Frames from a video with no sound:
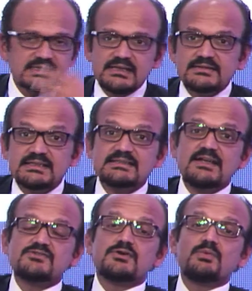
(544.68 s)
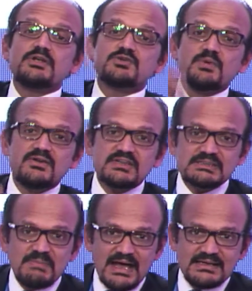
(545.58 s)
skills, etc., which we are
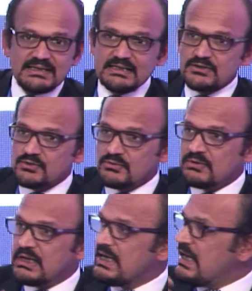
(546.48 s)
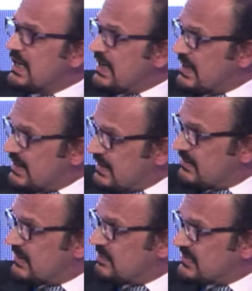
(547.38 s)
expanding into
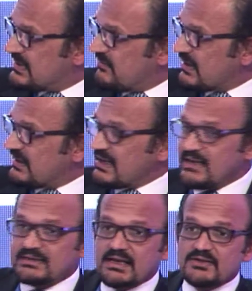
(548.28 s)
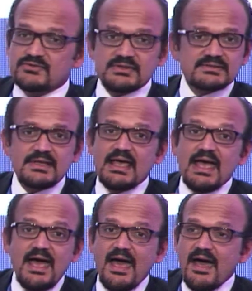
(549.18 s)
the Pacific Alliance countries.
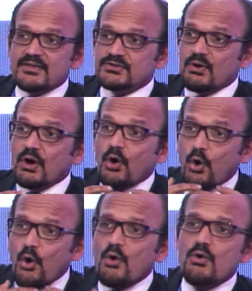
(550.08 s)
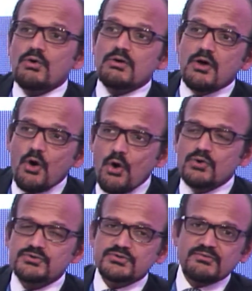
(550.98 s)
So a whole
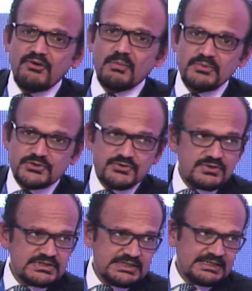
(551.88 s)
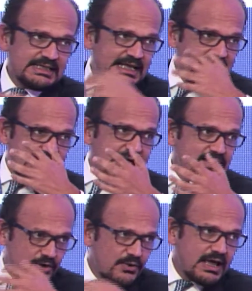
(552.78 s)
host of opportunity
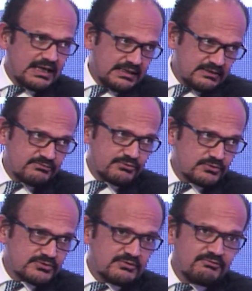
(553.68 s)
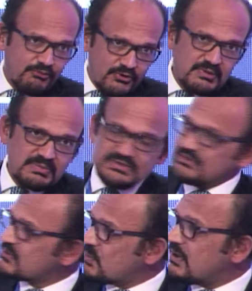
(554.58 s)
and low-hanging fruit for the
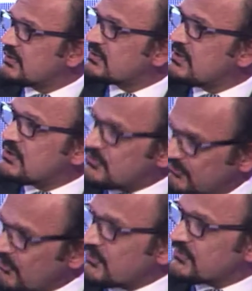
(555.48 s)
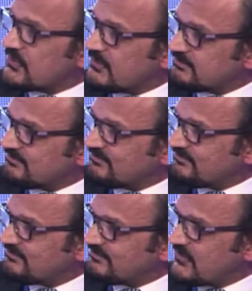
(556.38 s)
business world to focus on.
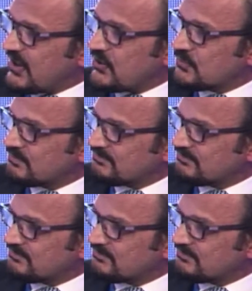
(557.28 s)
Thank you.